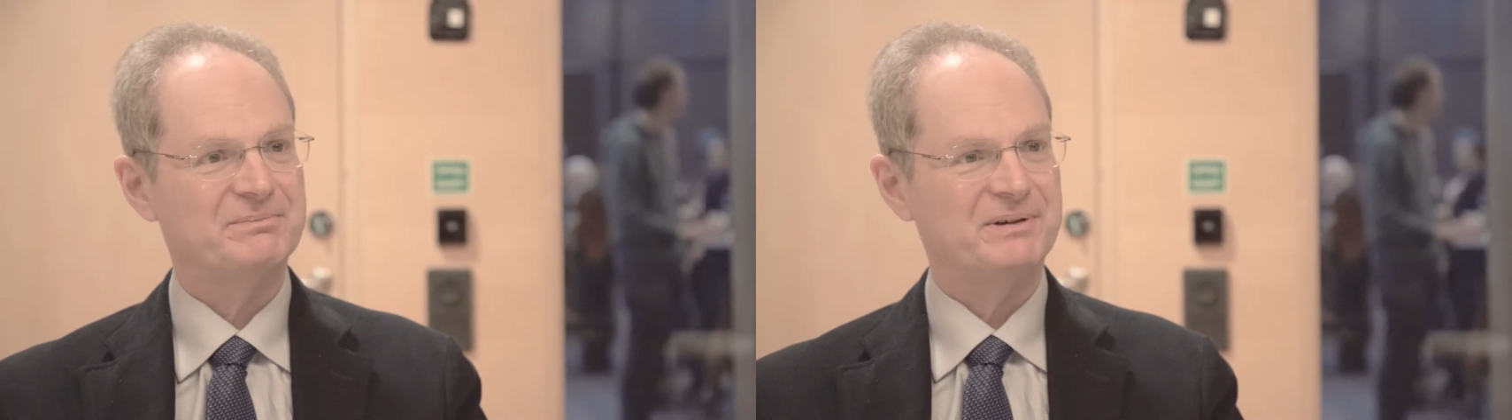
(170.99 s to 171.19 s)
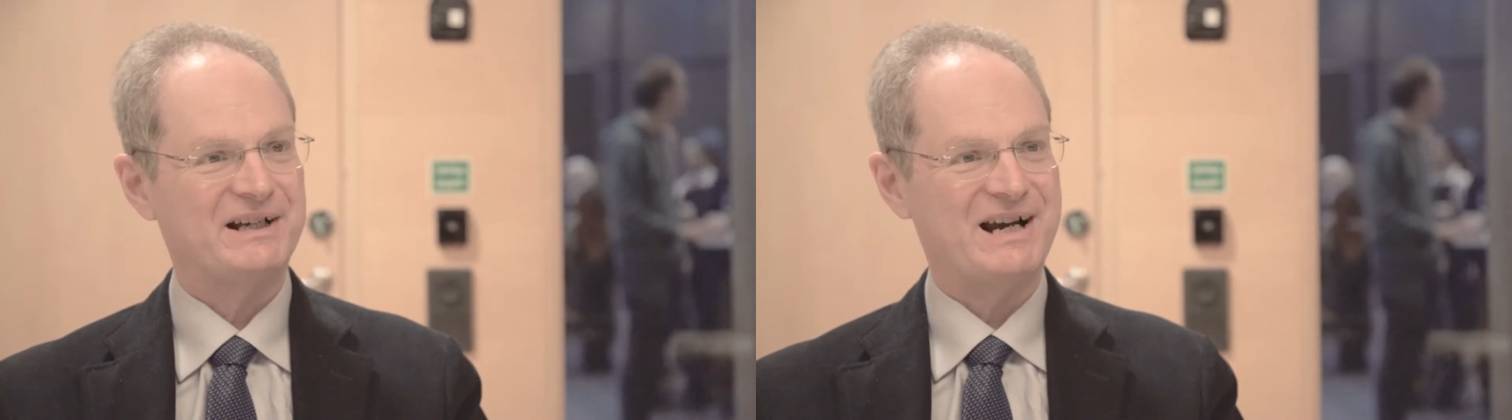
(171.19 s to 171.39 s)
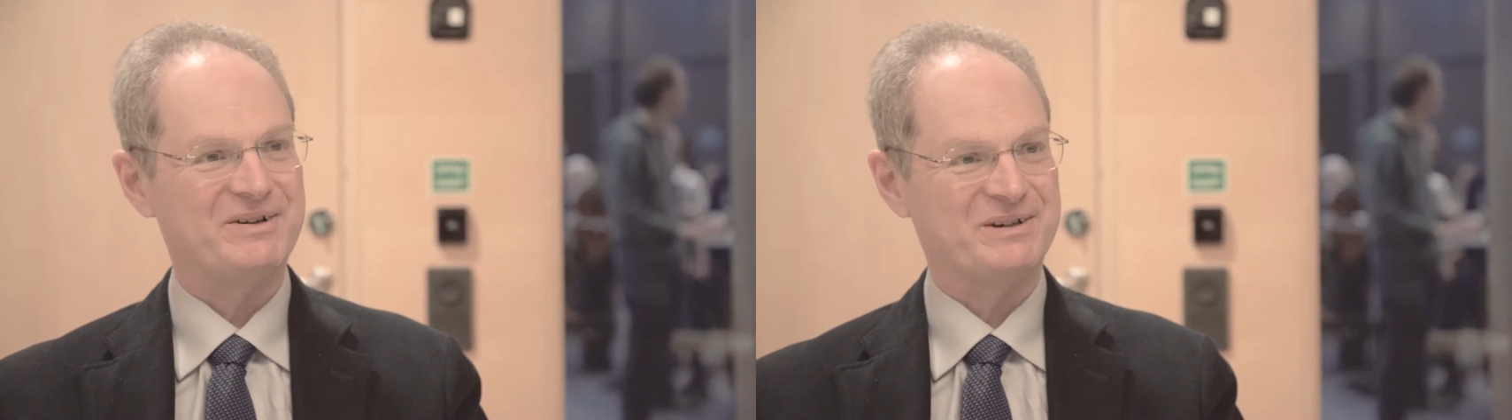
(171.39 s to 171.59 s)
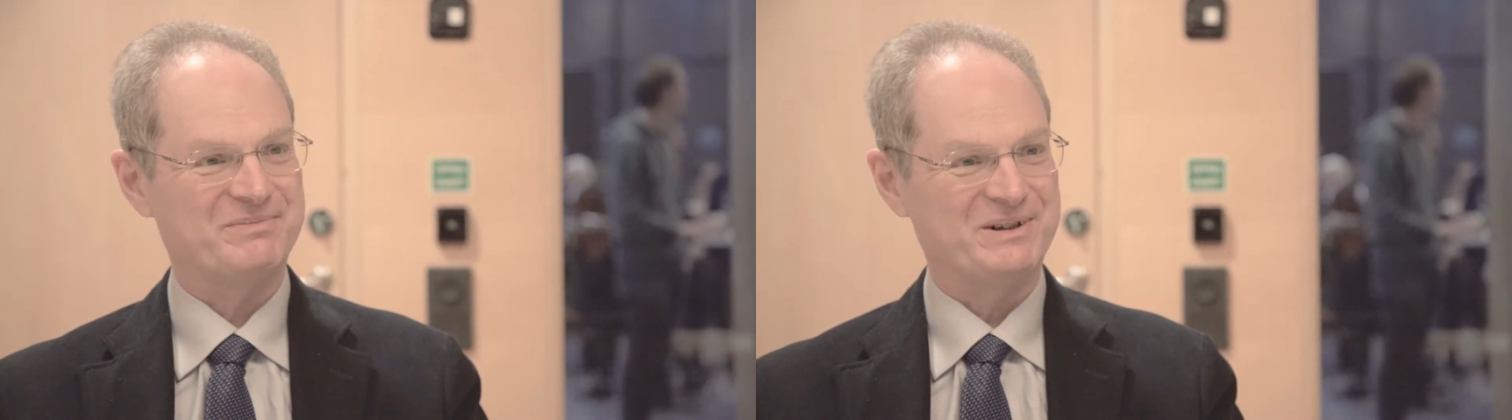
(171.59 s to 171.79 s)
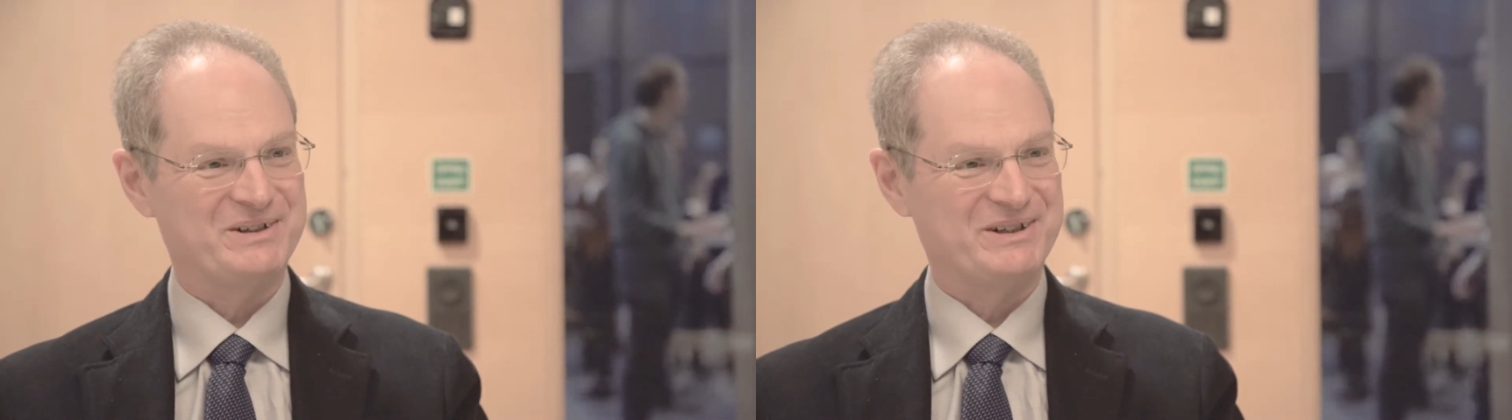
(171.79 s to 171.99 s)
pick out a
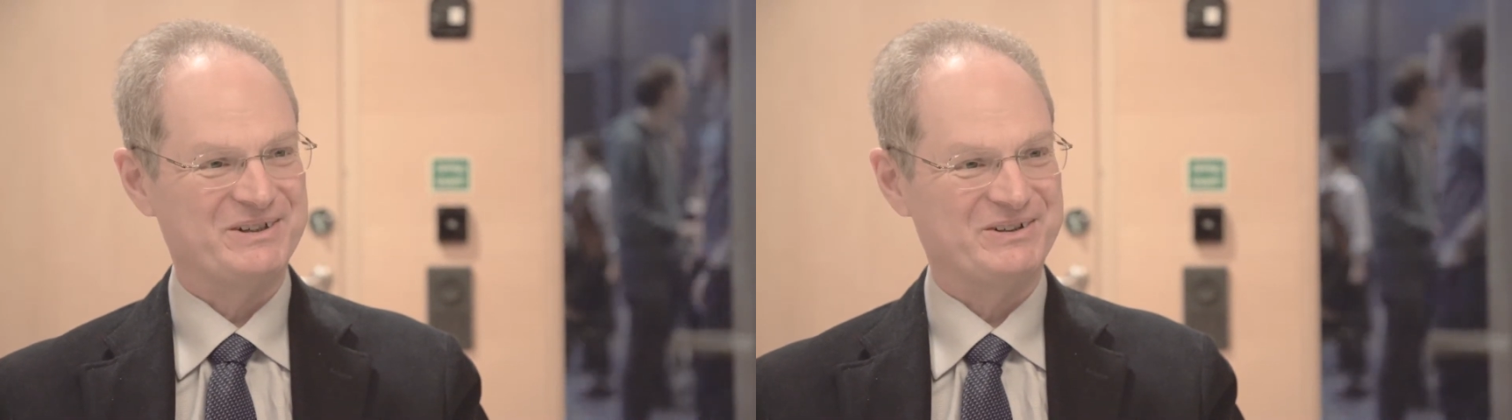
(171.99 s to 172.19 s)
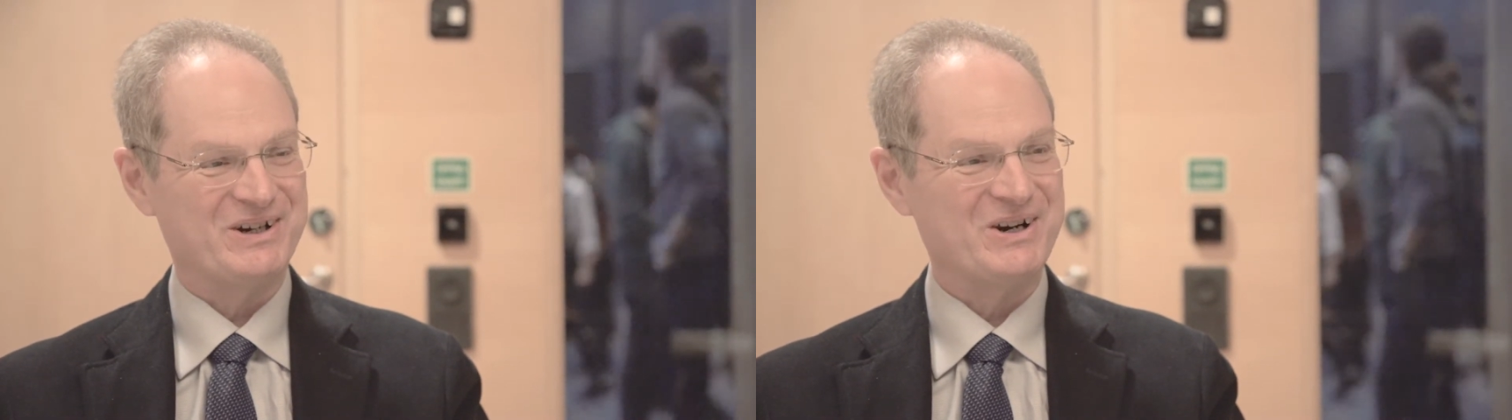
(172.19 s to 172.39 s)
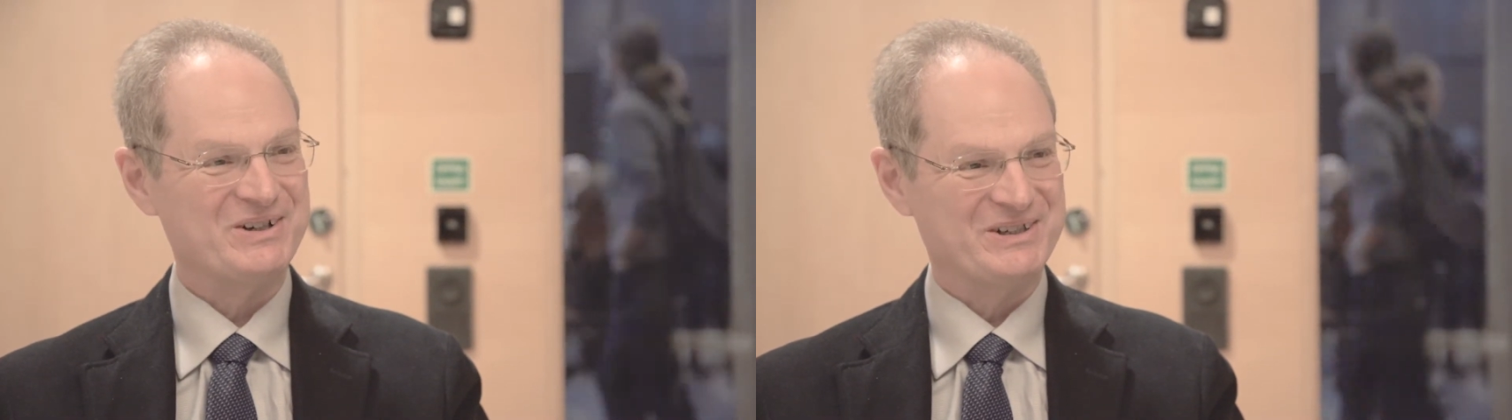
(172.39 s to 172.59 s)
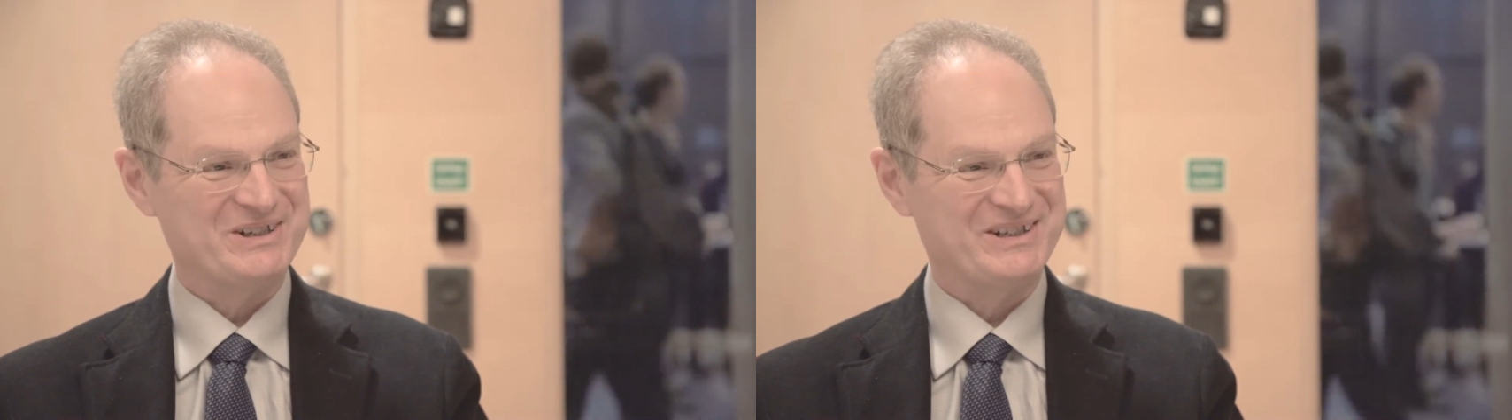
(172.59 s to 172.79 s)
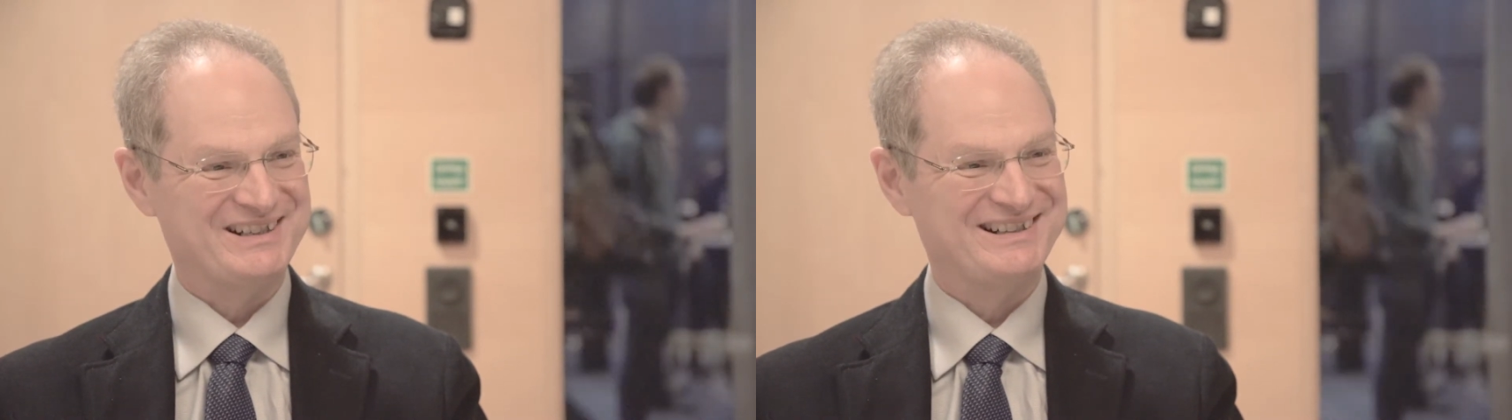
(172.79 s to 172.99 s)
particular
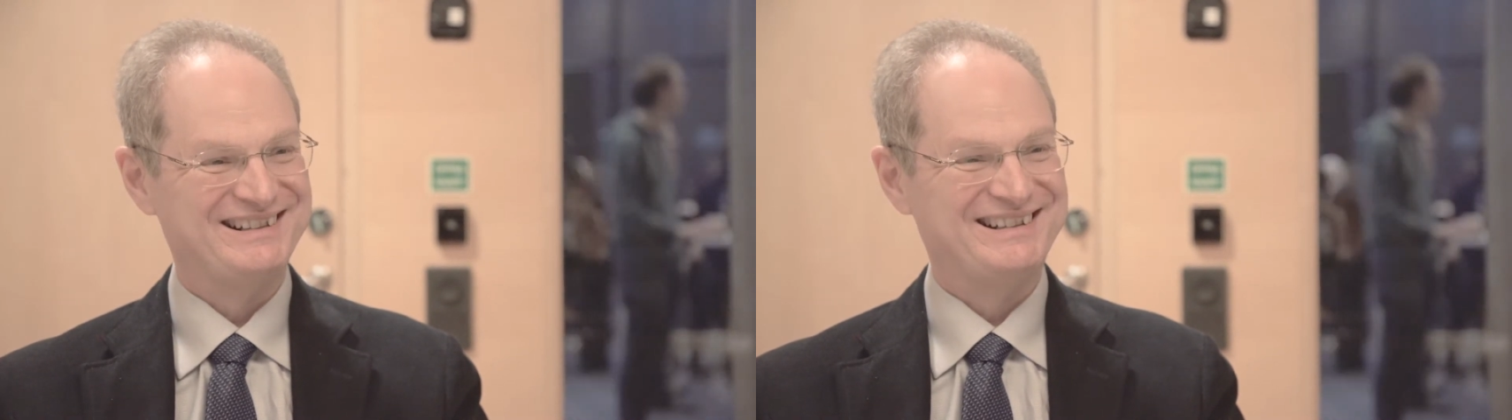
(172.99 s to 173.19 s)
artist